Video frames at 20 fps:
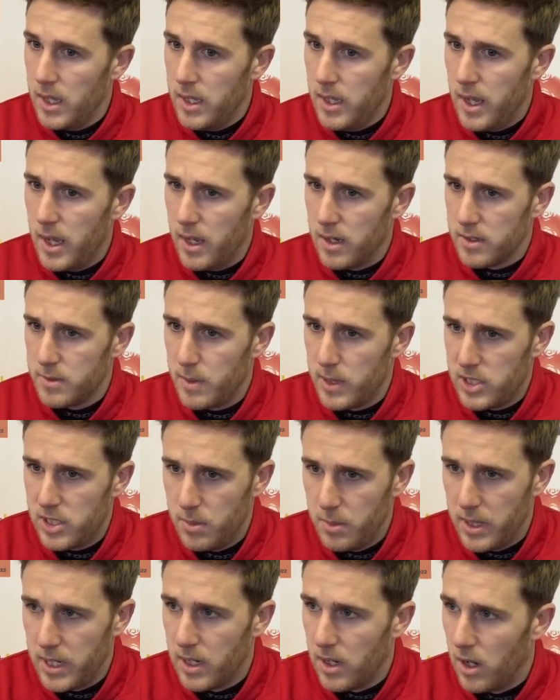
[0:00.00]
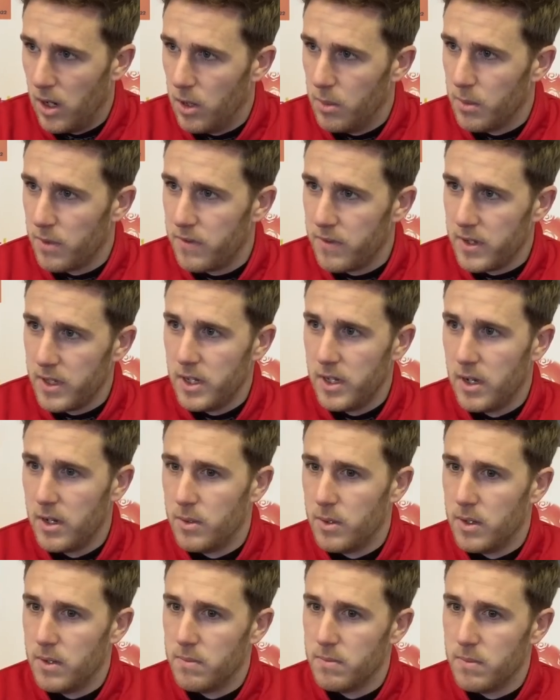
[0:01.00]
Yeah, especially being at home, I think, you've
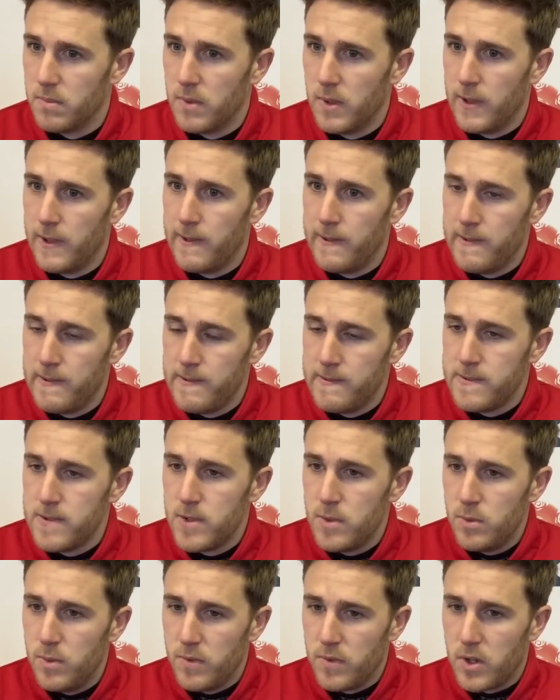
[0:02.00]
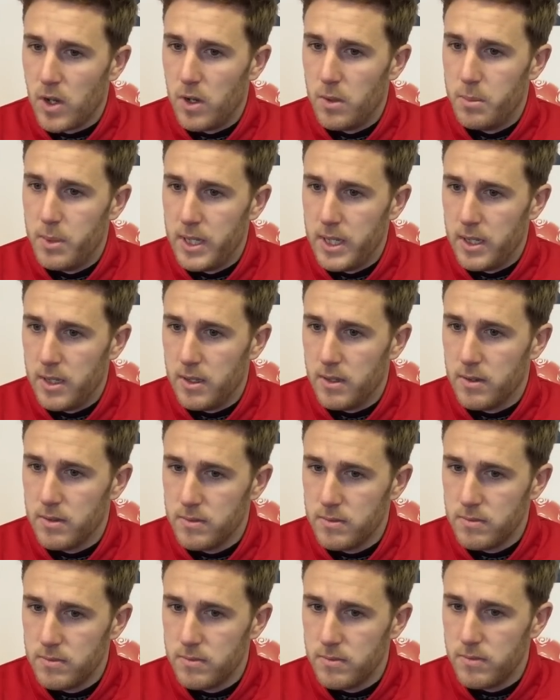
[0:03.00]
got to be
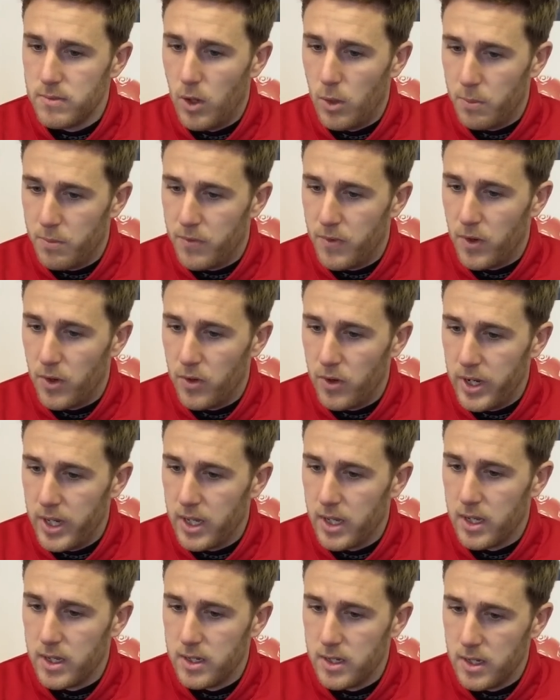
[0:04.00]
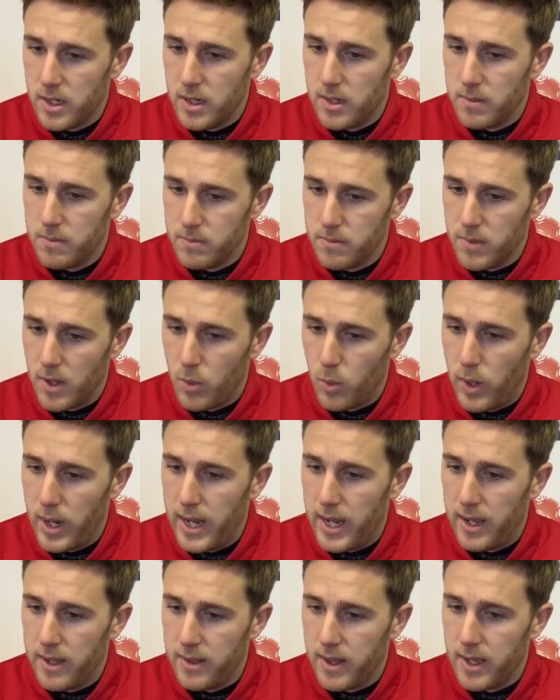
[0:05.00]
up for it and
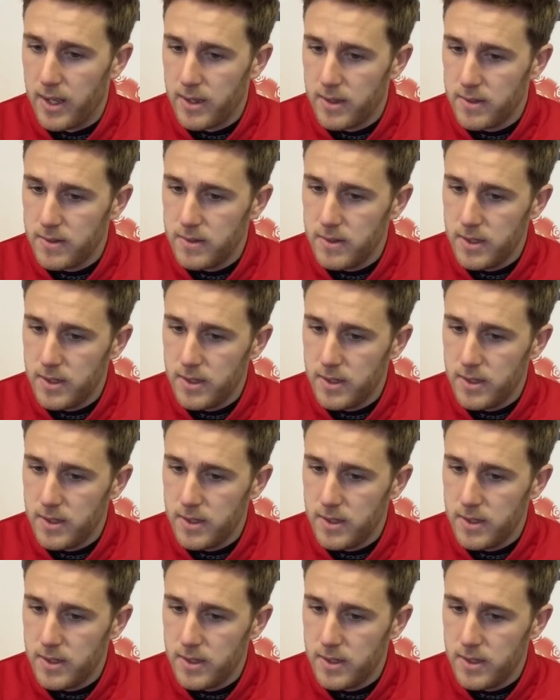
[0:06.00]
aware that,